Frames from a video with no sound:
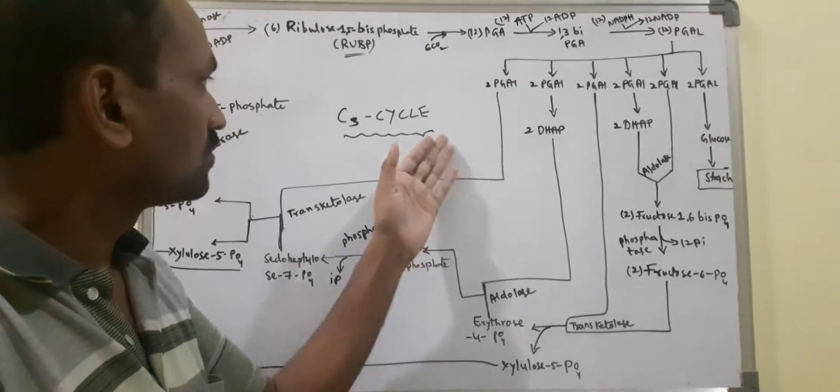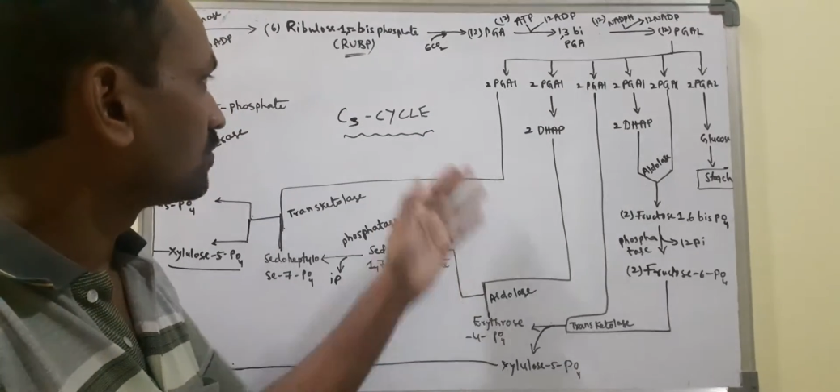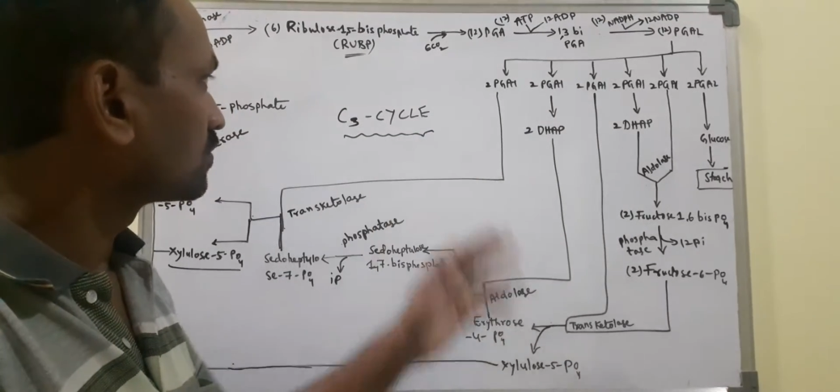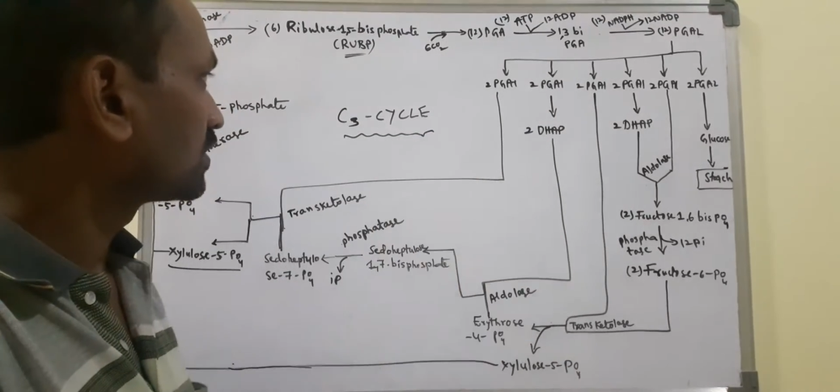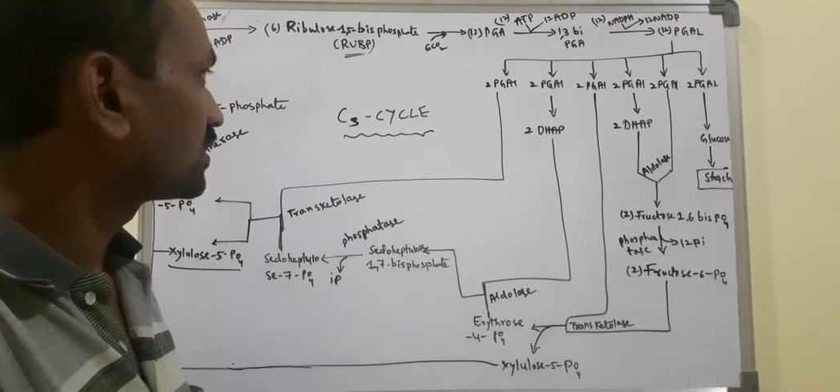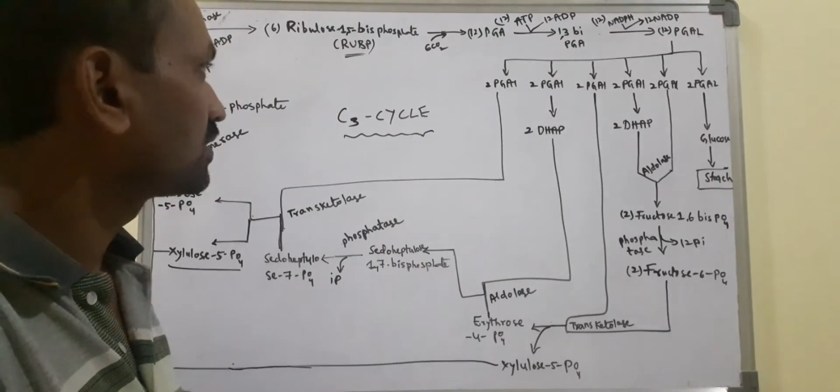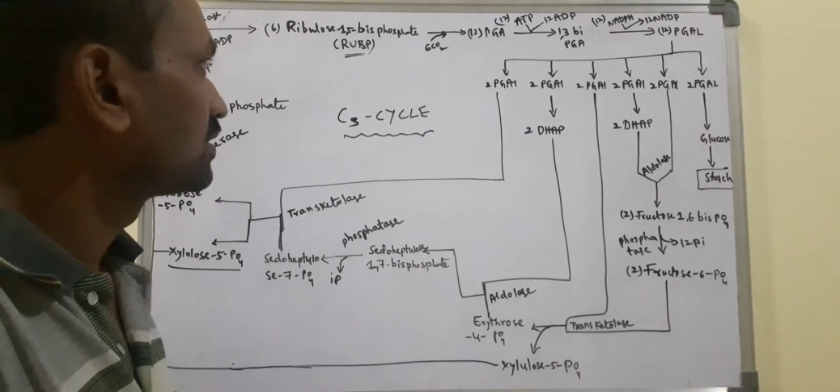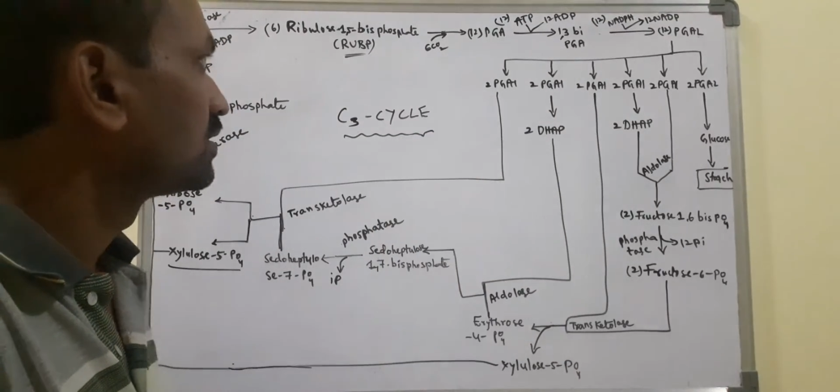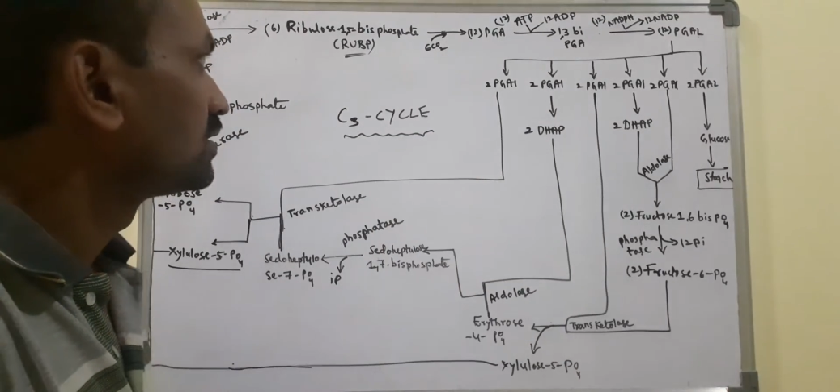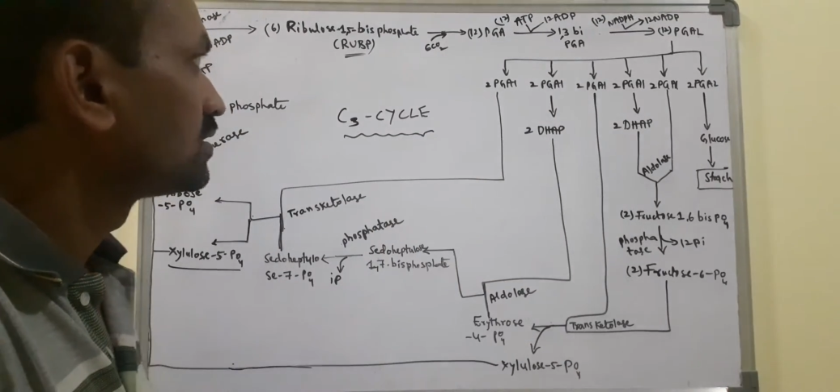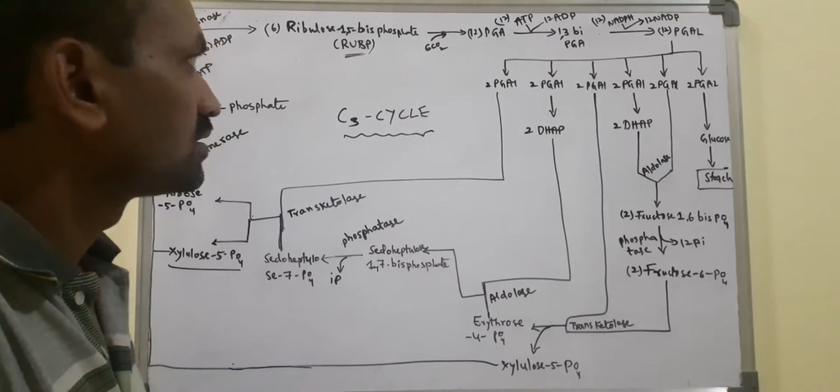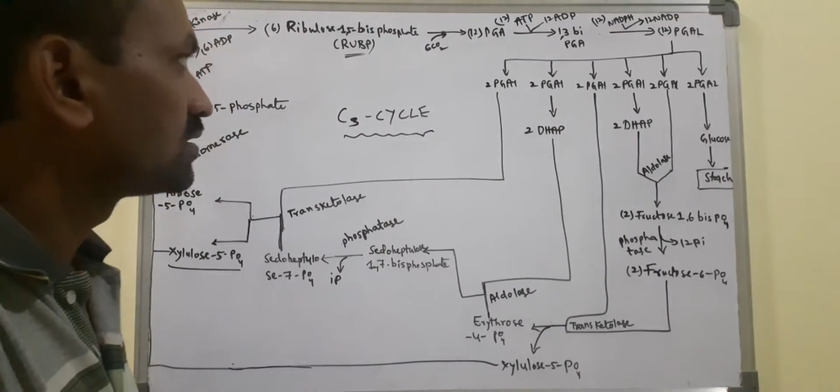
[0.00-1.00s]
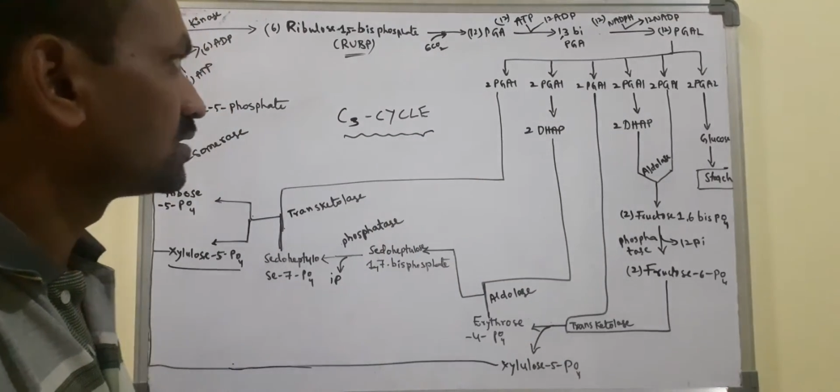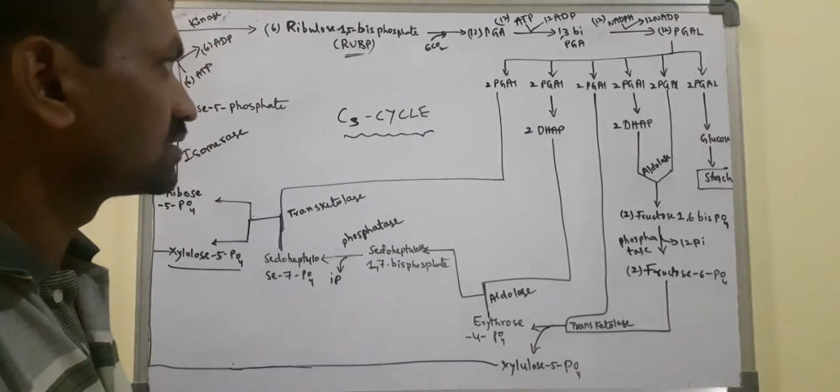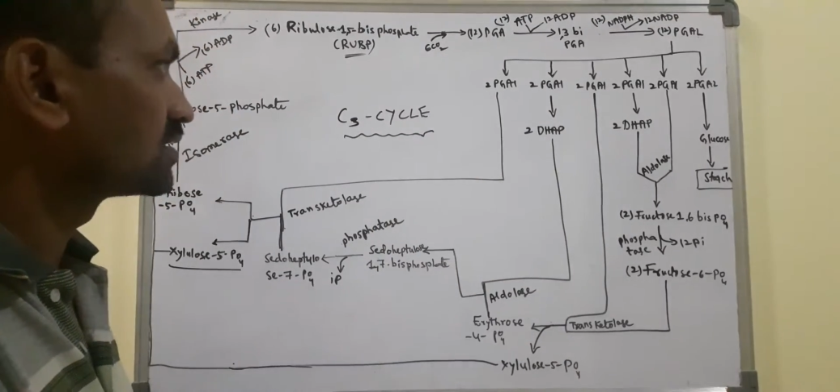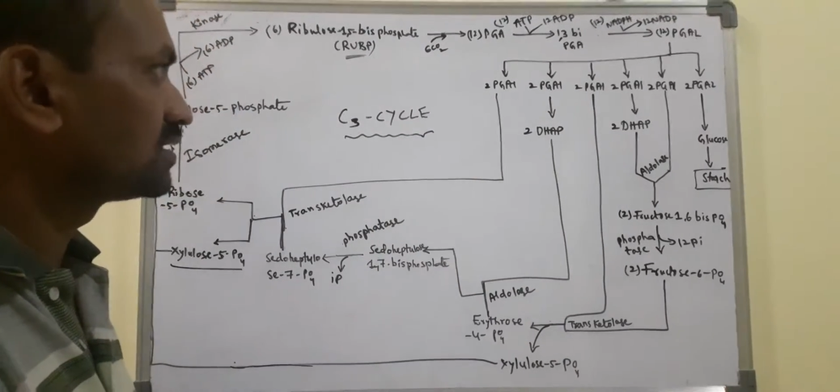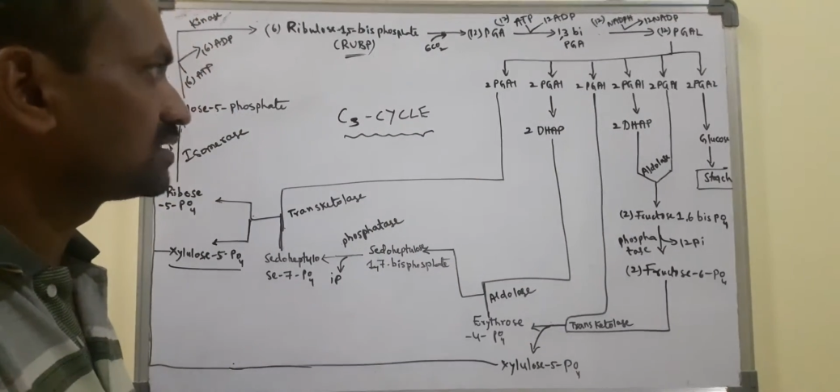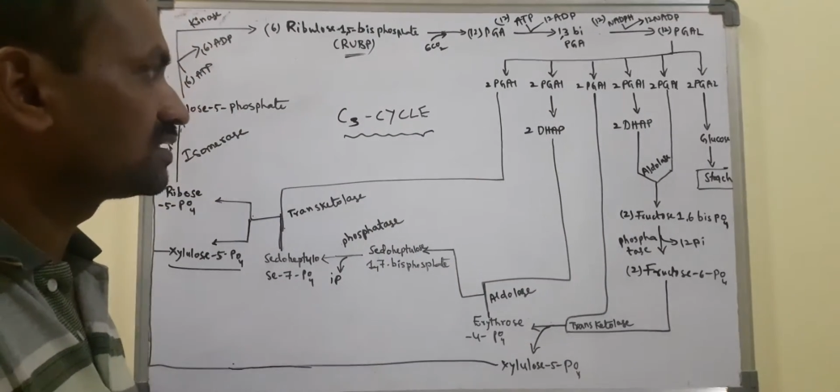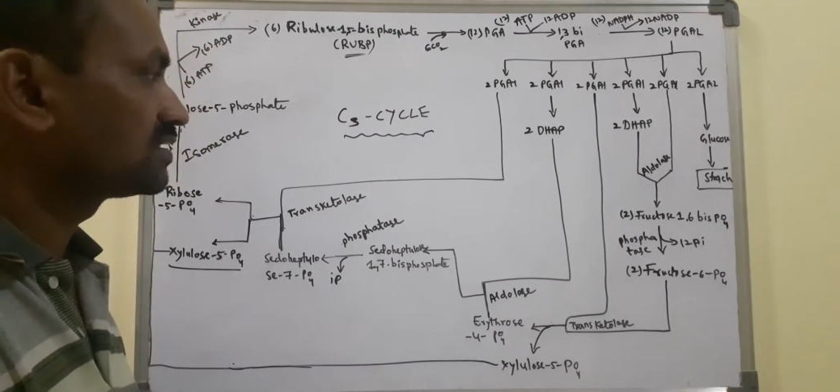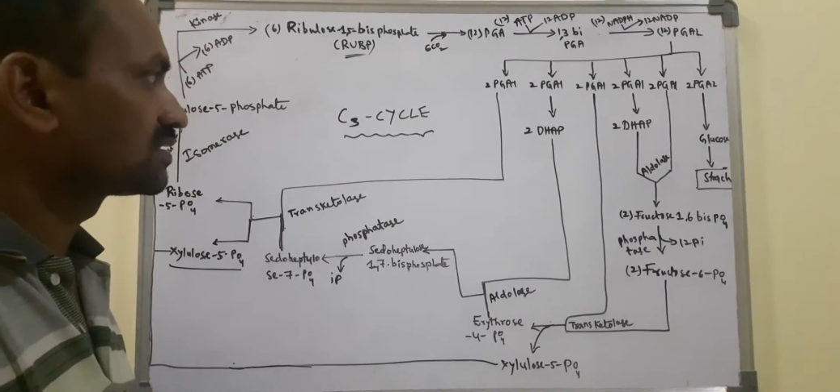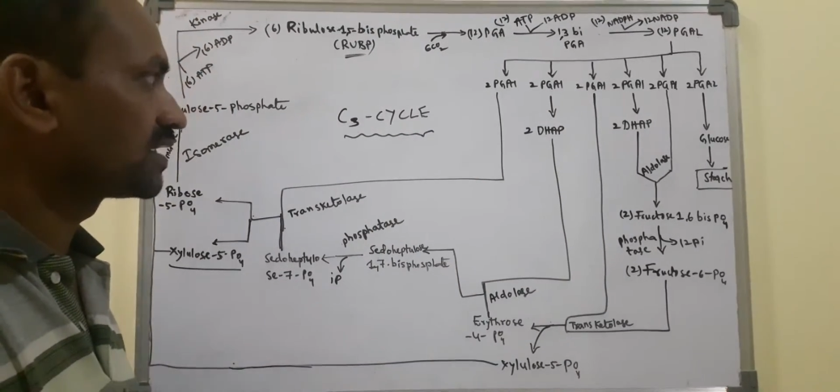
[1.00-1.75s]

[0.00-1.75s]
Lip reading: Okay, in C3